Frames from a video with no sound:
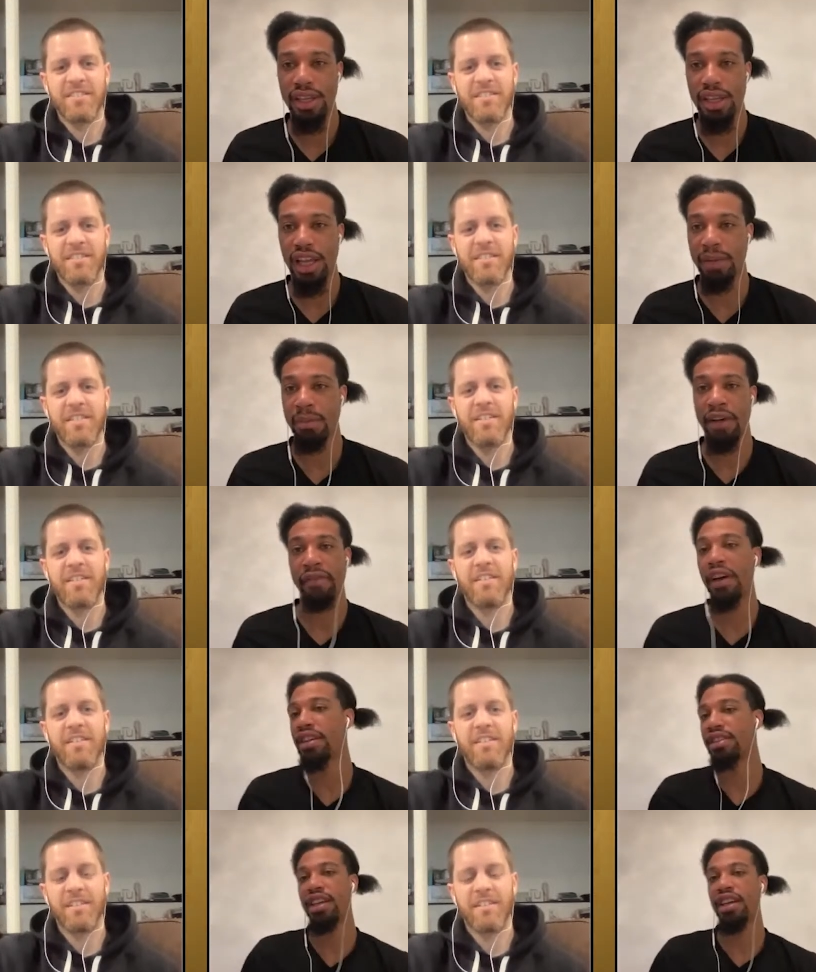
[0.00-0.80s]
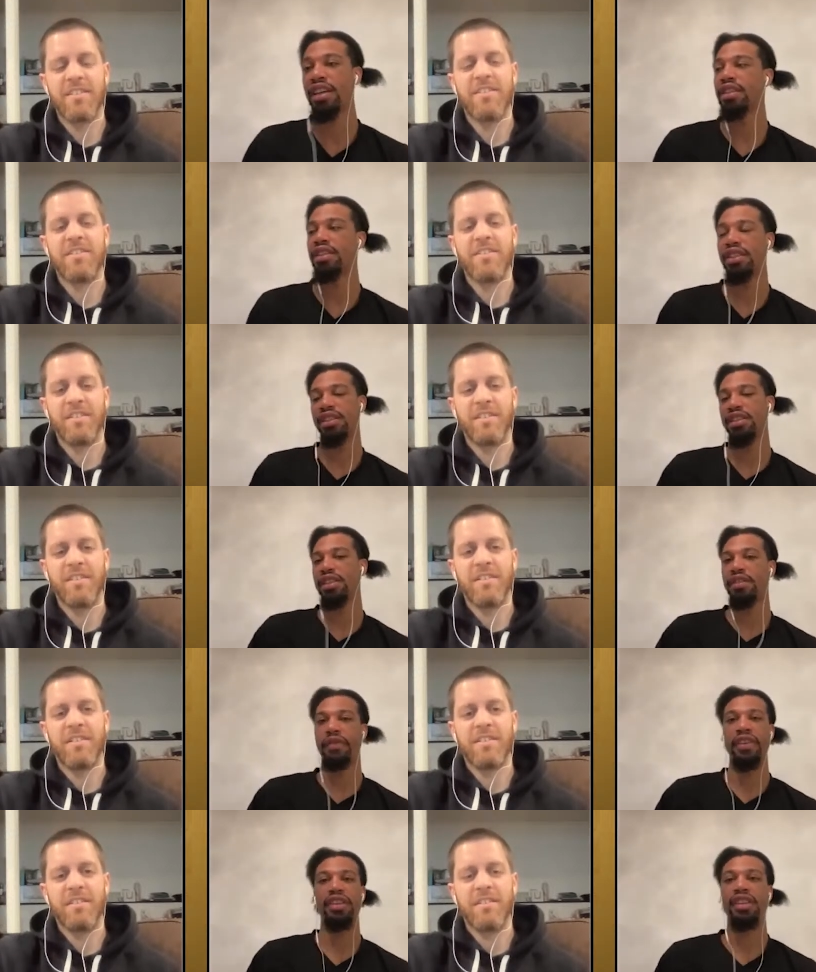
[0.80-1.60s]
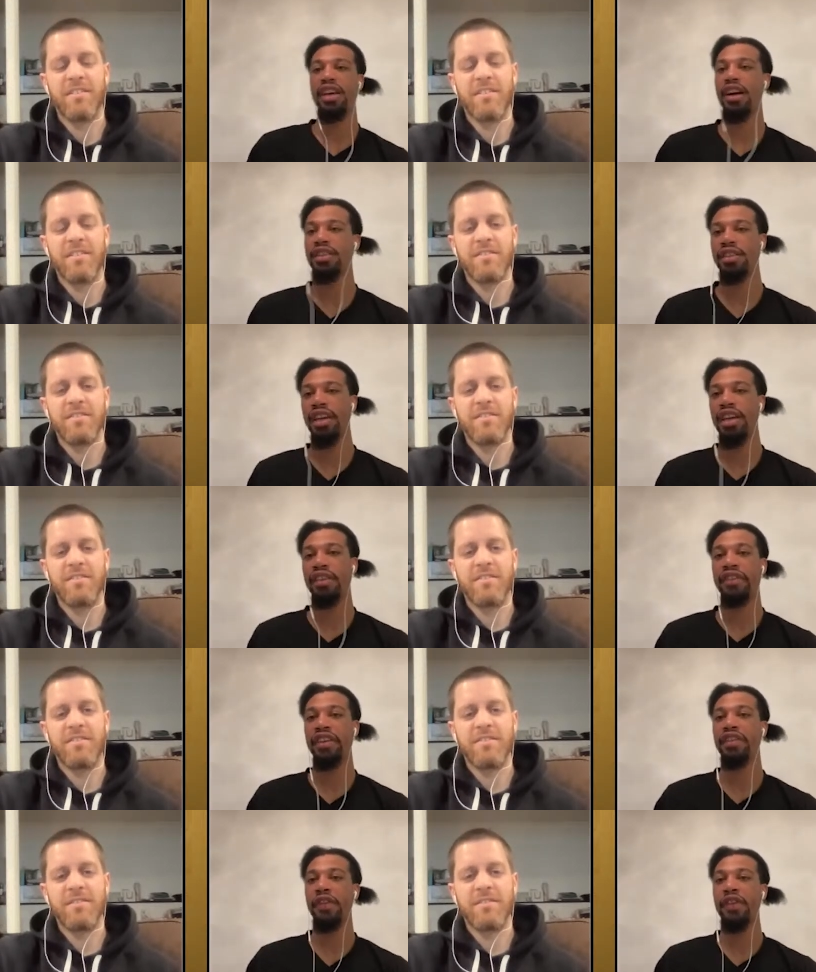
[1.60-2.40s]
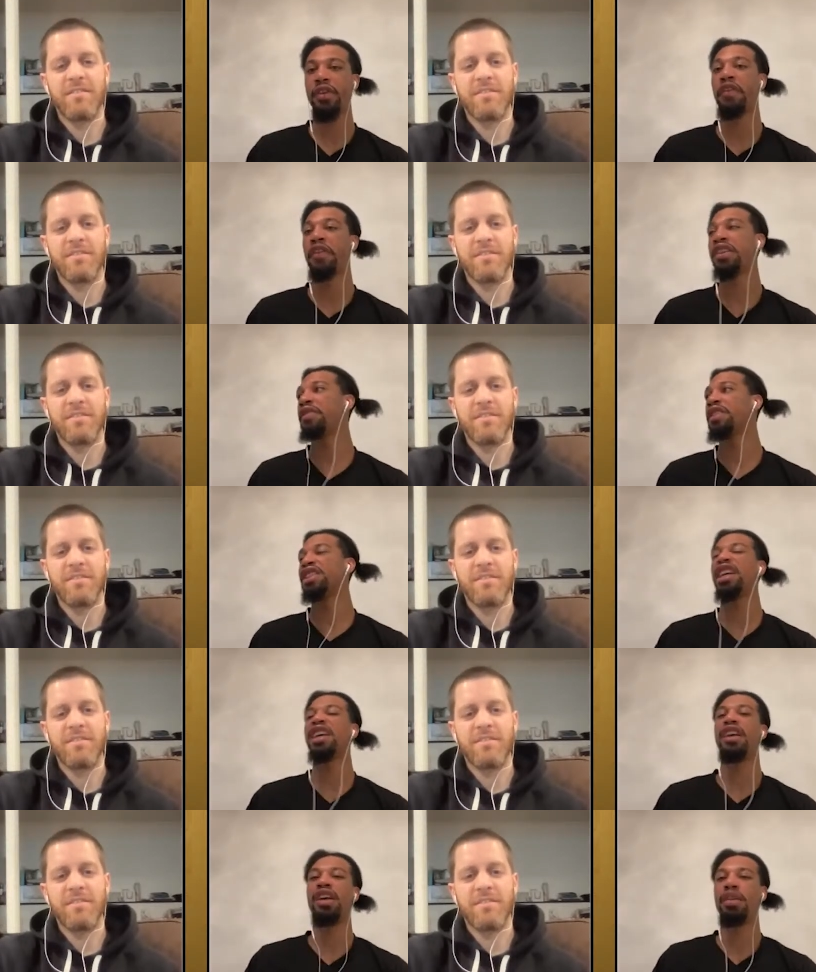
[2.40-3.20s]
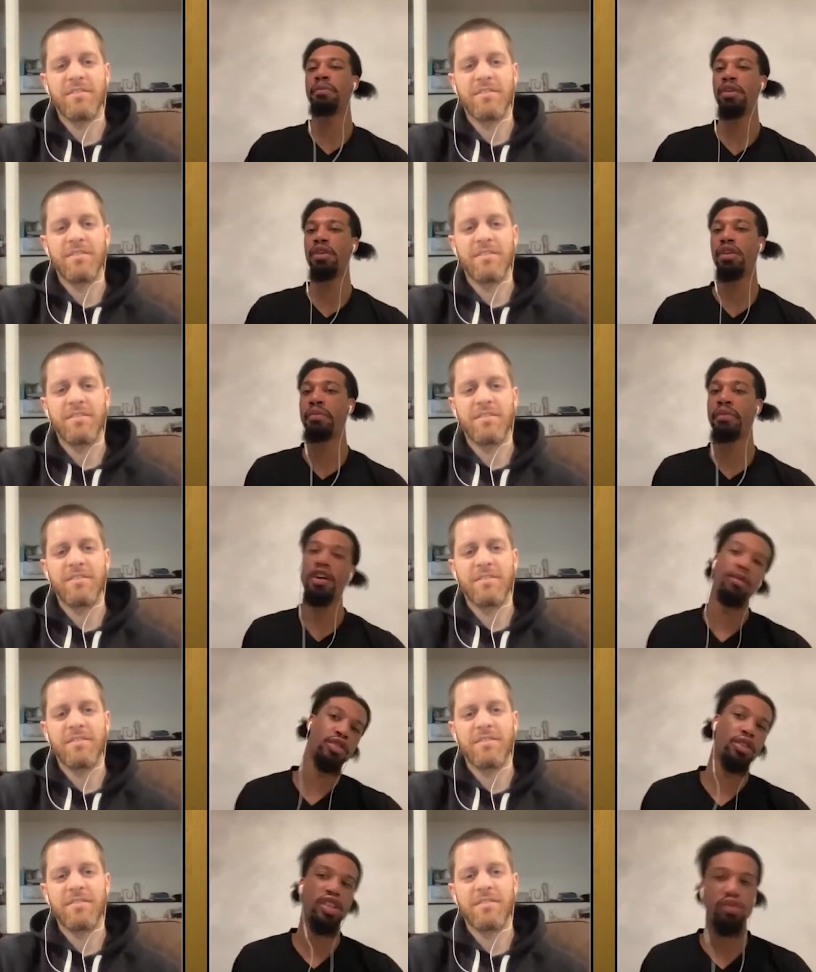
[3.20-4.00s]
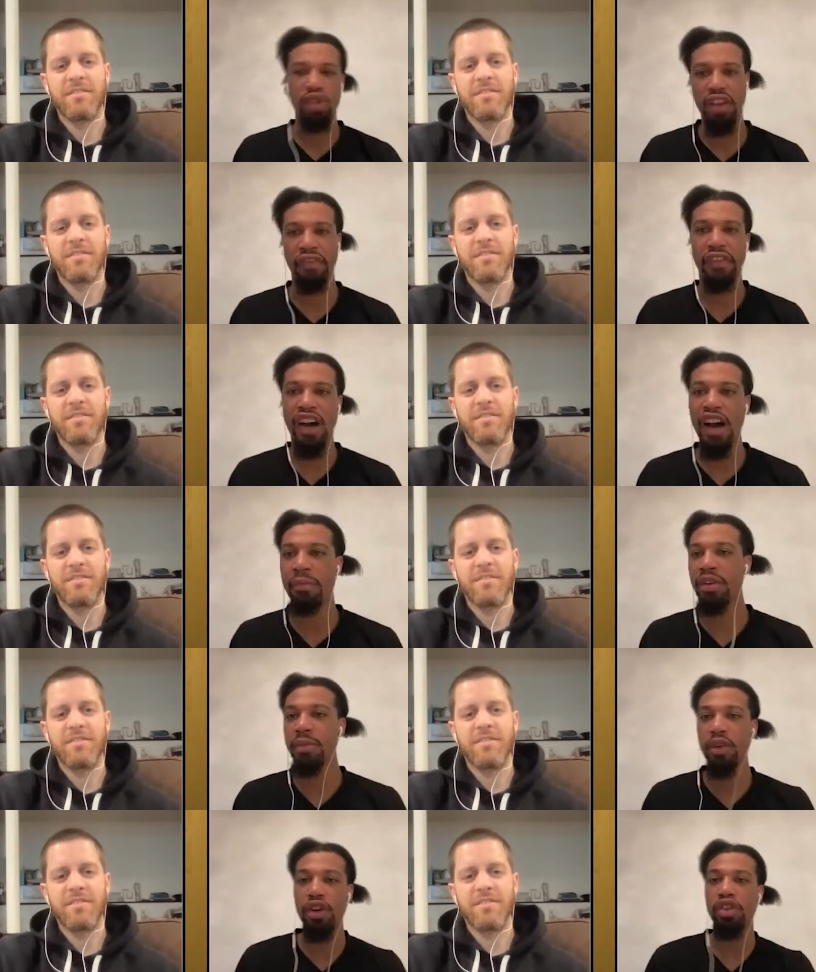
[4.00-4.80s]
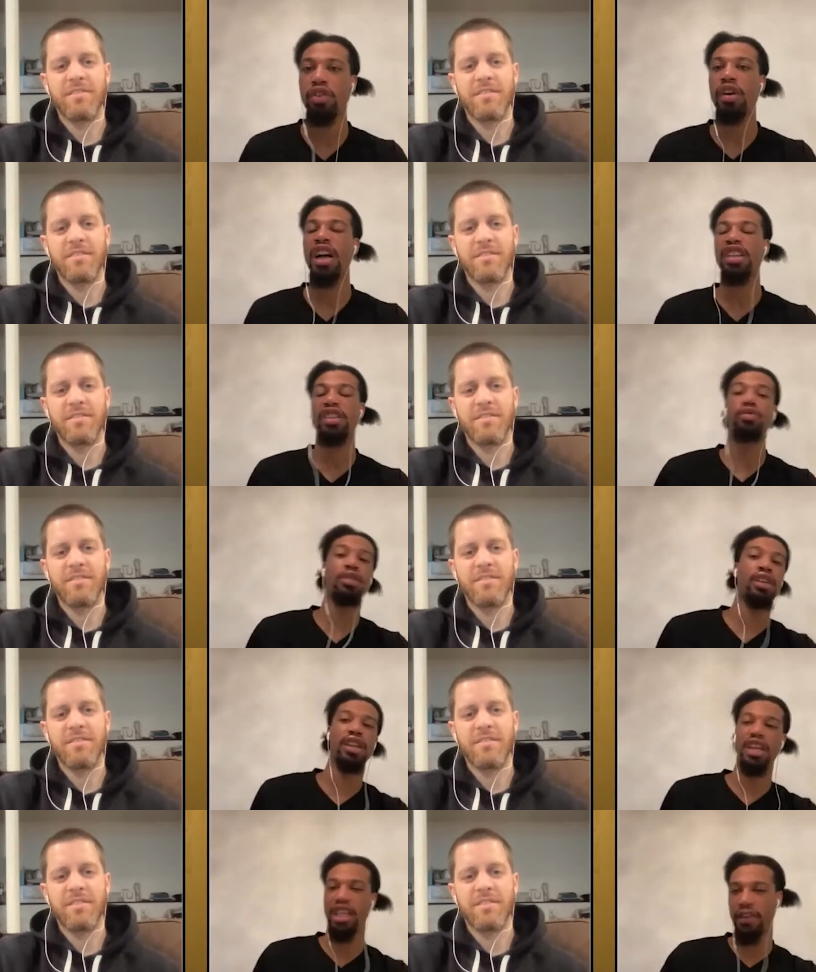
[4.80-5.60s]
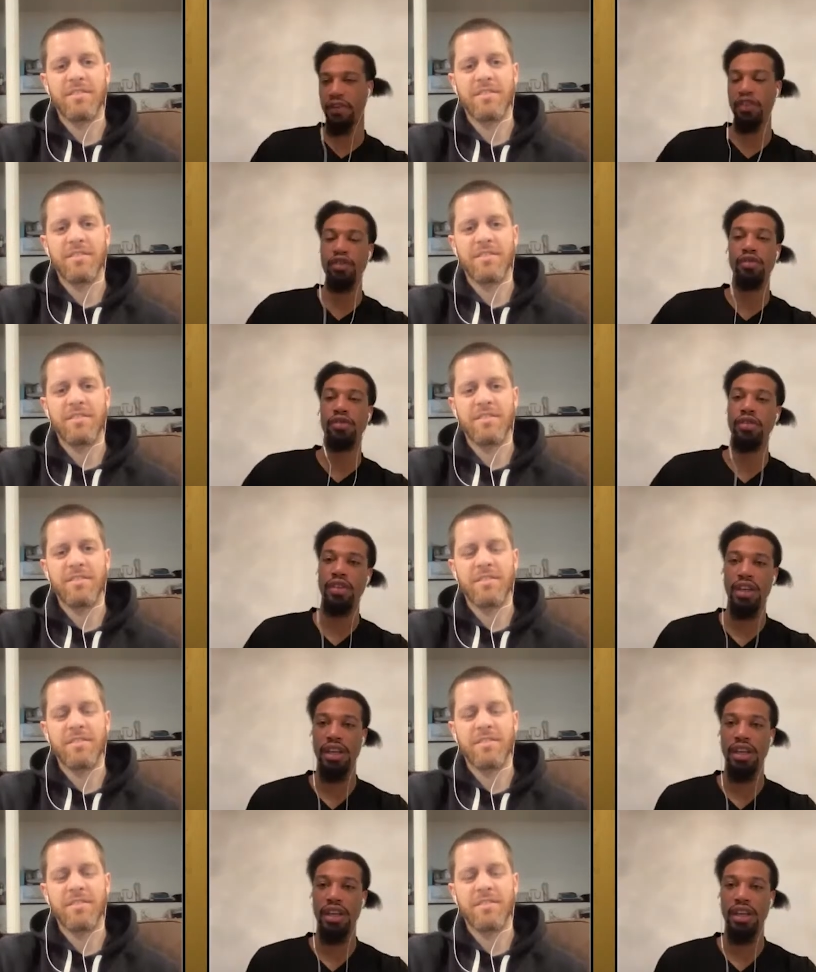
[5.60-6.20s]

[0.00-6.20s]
Speaker 1: Like my vet said, fifty thousand here. It's for you for, for taking care of the bill. The bill was only twenty five, but we gonna throw extra twenty. It's for you.